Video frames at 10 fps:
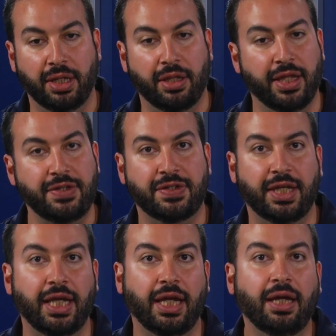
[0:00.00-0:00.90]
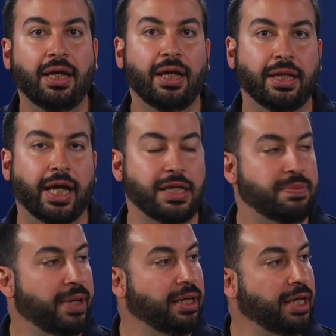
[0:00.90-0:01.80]
this key that has
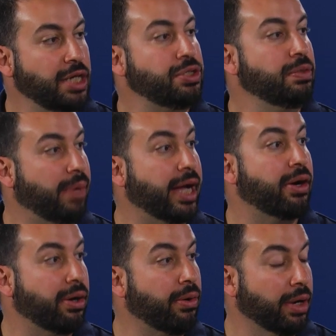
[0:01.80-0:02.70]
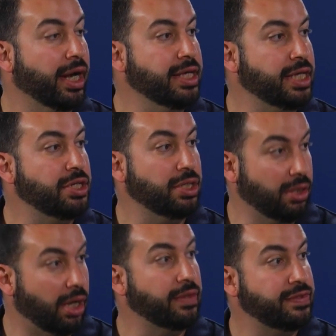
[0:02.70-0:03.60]
been issued by our organization
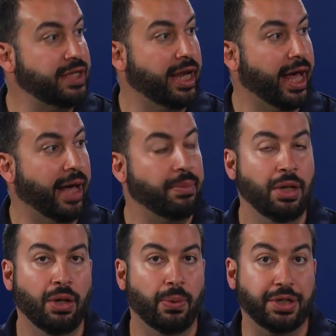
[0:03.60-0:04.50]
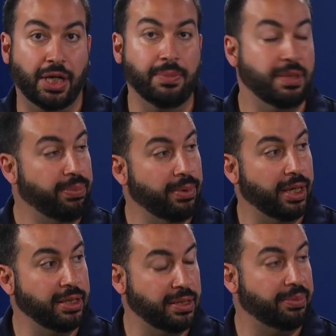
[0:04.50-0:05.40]
on said app, which comes
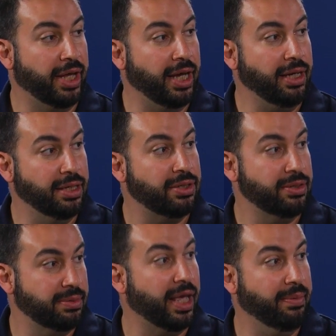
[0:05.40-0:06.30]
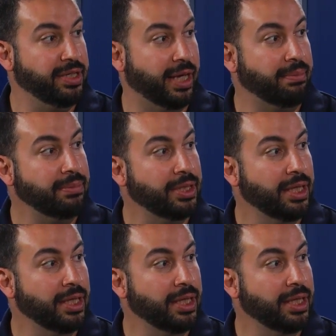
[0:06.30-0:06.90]
into play in terms of MDM